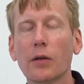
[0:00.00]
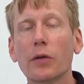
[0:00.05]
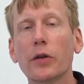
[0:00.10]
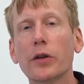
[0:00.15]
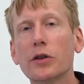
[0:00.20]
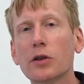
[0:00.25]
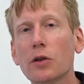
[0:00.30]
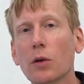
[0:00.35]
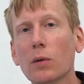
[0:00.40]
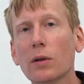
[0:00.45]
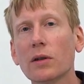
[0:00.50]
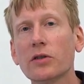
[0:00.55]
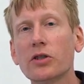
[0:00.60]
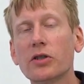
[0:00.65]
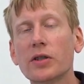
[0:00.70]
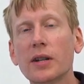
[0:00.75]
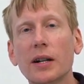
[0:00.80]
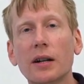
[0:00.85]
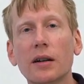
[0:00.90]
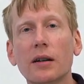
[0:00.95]
The total
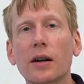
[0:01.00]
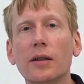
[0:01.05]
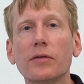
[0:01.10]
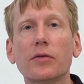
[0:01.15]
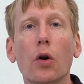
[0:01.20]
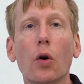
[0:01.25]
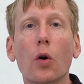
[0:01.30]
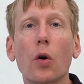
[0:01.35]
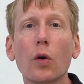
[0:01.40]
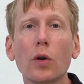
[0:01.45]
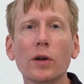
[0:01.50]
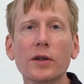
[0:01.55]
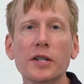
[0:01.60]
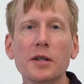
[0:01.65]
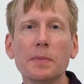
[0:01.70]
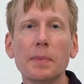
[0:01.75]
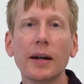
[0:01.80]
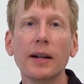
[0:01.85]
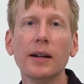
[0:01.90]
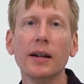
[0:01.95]
share of all
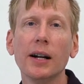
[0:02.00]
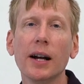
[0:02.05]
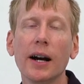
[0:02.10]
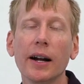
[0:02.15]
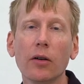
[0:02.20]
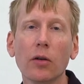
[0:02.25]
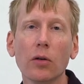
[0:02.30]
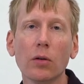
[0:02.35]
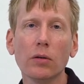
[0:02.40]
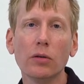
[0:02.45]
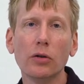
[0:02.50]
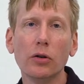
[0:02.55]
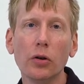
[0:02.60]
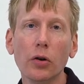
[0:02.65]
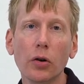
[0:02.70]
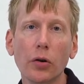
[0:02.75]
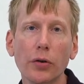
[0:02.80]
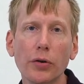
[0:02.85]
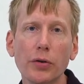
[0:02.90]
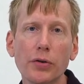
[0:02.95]
spending on all
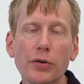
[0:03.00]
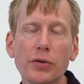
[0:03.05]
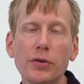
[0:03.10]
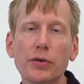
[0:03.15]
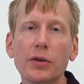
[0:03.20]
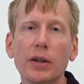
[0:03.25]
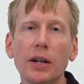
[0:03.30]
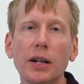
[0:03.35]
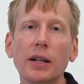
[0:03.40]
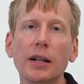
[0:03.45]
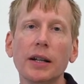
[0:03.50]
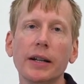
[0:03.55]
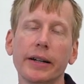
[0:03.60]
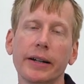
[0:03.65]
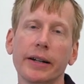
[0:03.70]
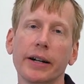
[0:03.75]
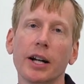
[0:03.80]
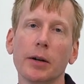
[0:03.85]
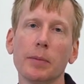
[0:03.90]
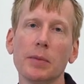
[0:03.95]
goods in the
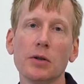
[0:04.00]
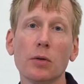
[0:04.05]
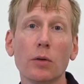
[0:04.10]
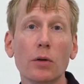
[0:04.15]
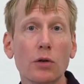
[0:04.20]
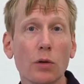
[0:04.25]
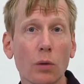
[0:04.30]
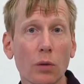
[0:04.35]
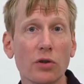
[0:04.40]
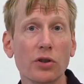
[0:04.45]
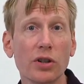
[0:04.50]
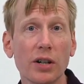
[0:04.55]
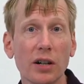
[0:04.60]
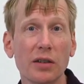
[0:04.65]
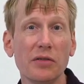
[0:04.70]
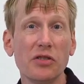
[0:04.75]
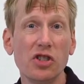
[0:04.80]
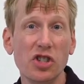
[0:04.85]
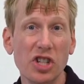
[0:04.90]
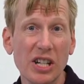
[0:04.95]
economy, so the total share
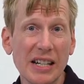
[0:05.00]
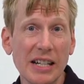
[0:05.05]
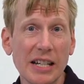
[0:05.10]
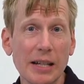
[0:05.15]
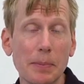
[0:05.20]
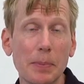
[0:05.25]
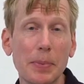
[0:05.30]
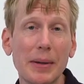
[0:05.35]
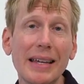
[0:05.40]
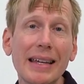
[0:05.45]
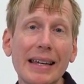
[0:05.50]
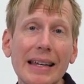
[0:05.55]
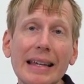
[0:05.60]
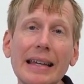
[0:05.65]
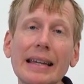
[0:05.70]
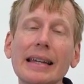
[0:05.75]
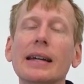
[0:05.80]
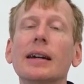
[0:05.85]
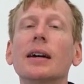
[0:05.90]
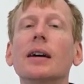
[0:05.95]
of
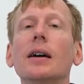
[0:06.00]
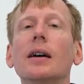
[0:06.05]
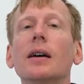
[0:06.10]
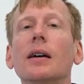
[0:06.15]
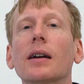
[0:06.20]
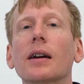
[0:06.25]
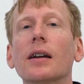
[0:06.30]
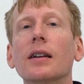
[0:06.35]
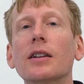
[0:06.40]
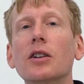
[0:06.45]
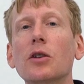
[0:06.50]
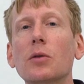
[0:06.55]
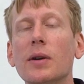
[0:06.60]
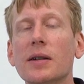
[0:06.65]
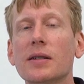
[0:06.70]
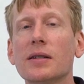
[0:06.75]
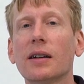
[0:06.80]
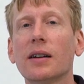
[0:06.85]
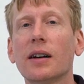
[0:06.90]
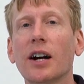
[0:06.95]
GDP in the
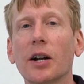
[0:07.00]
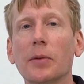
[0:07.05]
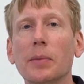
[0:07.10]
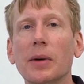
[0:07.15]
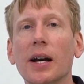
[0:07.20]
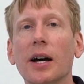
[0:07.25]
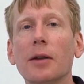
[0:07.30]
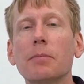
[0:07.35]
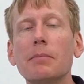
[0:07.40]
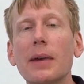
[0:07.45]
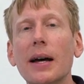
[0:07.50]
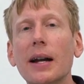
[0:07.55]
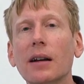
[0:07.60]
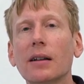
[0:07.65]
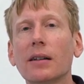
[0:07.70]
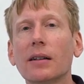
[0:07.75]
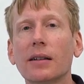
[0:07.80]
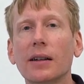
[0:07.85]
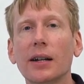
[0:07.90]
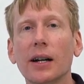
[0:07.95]
US economy on
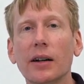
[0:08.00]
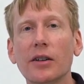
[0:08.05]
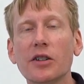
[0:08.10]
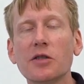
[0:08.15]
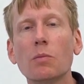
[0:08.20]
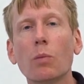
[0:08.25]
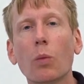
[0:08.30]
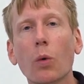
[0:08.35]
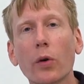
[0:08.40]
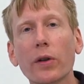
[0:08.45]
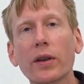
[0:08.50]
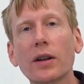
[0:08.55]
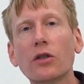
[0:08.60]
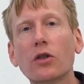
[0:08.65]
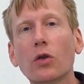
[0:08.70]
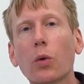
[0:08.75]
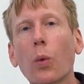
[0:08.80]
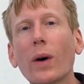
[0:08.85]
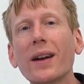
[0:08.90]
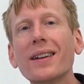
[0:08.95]
medical care is more than
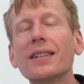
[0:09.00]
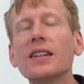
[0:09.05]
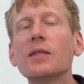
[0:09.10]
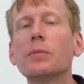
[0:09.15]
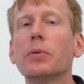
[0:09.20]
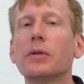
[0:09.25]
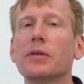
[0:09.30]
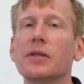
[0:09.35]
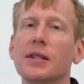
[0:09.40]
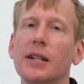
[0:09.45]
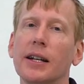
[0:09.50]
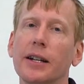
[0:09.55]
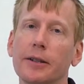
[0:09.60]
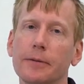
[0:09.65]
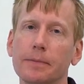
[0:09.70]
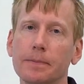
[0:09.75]
20%.